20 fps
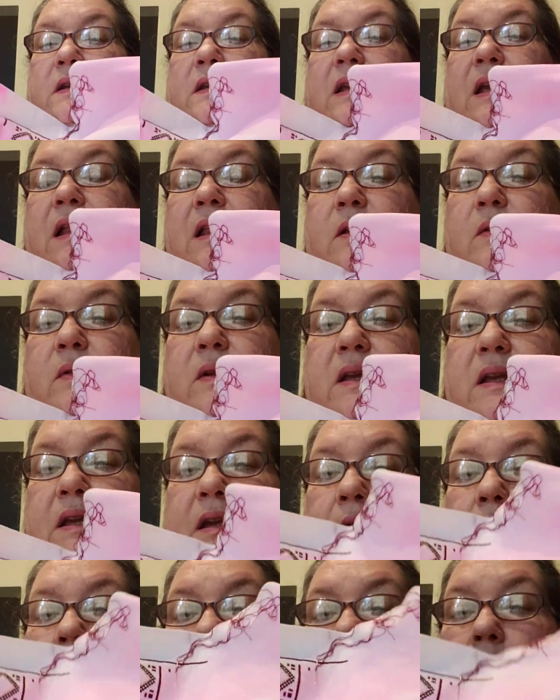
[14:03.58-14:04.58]
of yellow
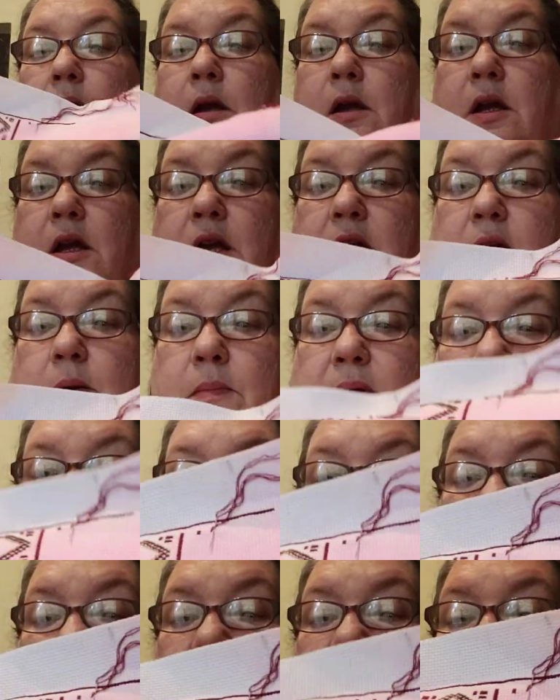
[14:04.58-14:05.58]
here. But
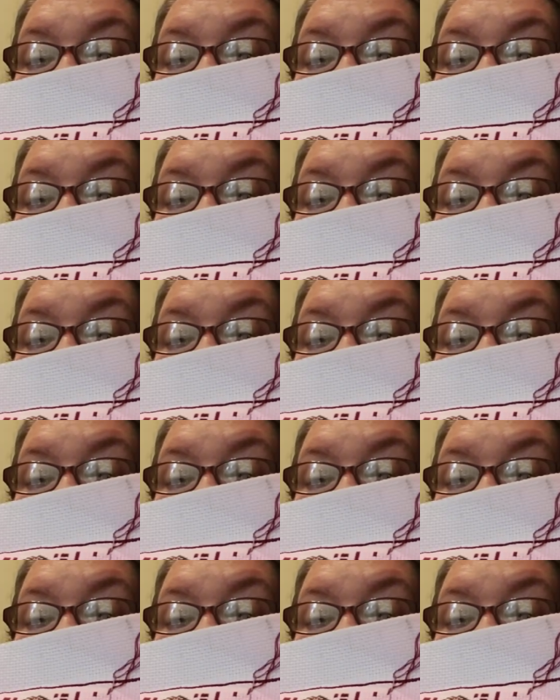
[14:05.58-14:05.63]
so I'm